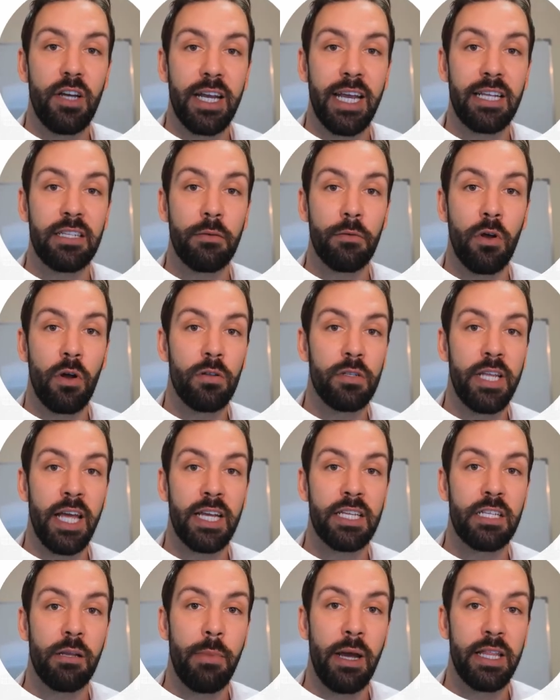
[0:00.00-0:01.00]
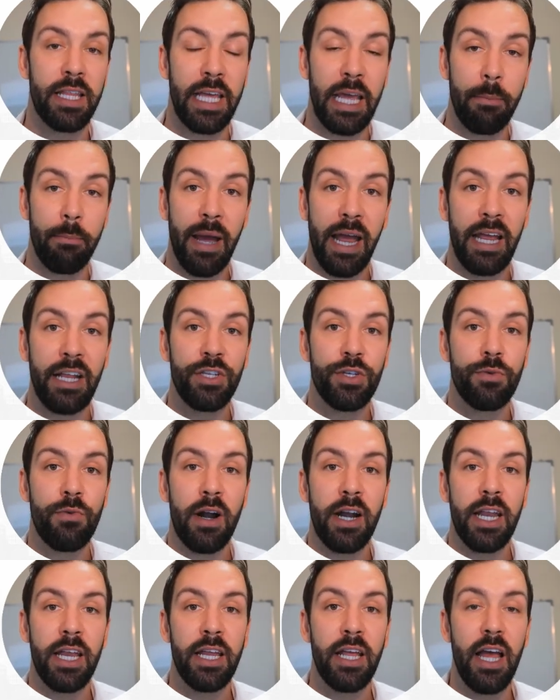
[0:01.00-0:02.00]
I get some context about the campaigns you're
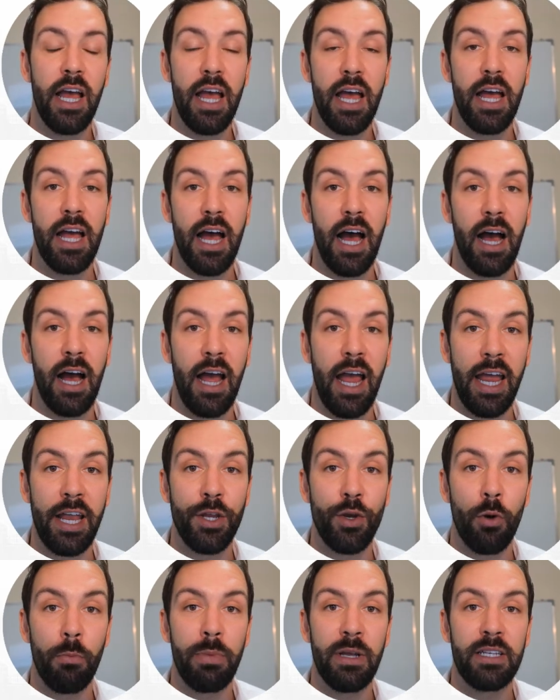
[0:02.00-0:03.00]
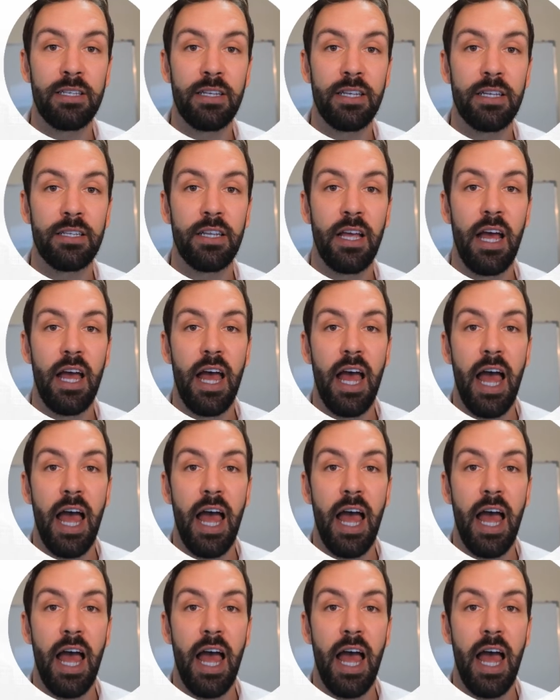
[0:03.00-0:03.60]
running and your business.